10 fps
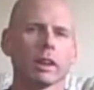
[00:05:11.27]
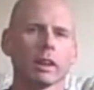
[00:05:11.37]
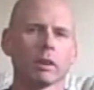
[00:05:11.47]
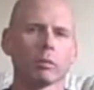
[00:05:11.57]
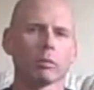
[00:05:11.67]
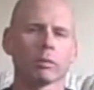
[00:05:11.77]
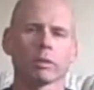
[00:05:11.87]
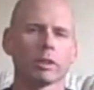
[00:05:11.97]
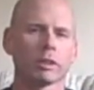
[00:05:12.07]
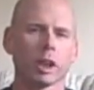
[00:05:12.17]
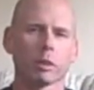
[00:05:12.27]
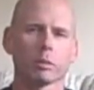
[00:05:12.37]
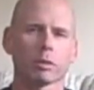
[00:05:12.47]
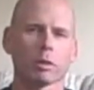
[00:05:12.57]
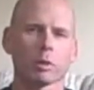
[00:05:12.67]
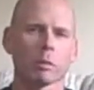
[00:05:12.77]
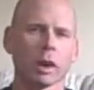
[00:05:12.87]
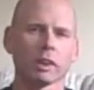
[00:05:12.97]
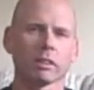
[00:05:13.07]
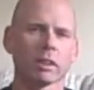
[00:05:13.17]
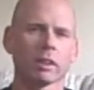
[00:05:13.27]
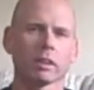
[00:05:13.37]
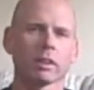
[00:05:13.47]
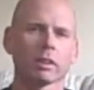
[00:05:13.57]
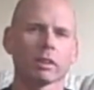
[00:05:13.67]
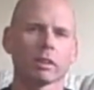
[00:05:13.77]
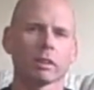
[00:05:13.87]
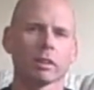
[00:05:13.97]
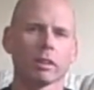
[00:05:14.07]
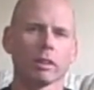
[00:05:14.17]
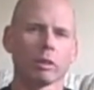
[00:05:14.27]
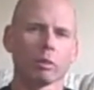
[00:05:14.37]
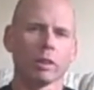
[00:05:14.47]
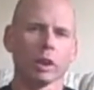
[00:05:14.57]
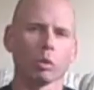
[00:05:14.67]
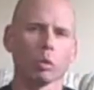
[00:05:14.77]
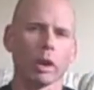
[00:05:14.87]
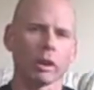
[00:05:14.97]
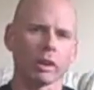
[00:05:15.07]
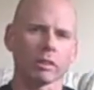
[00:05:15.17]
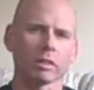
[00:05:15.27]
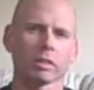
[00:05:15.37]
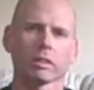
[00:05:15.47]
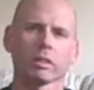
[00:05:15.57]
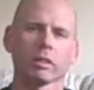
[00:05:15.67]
And it stems from the mindset, the awareness.